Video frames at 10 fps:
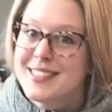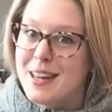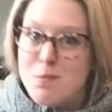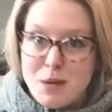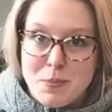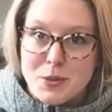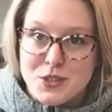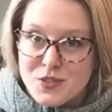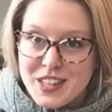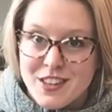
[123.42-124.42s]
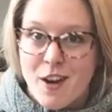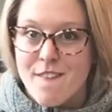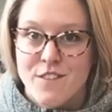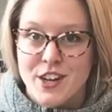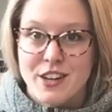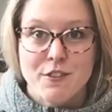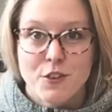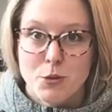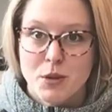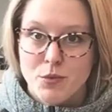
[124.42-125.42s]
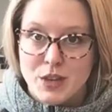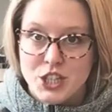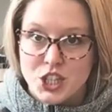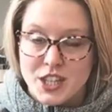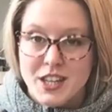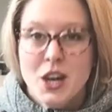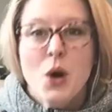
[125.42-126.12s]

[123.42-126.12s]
Some people's feet are very firm and rigid.